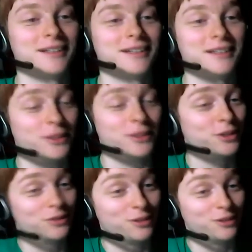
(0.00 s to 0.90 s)

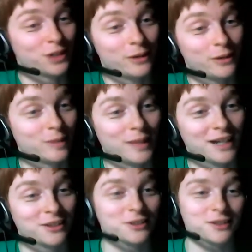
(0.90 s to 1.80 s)
you saw what my
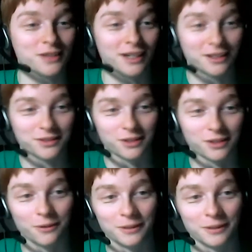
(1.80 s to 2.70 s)
back looked like,
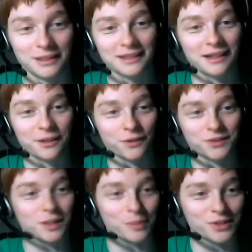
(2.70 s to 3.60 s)
so I know
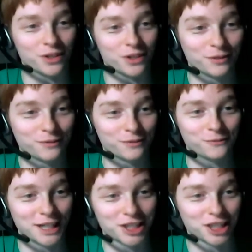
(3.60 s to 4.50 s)
those numbers aren't
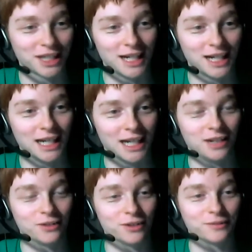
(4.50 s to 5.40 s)
freakishly
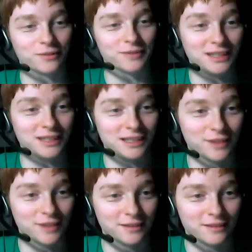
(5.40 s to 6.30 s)
high or really
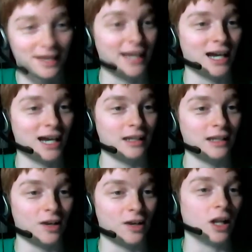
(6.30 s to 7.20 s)
even that high
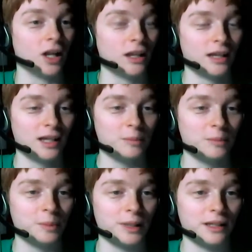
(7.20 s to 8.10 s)
at all,
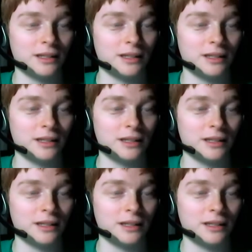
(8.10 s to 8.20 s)
but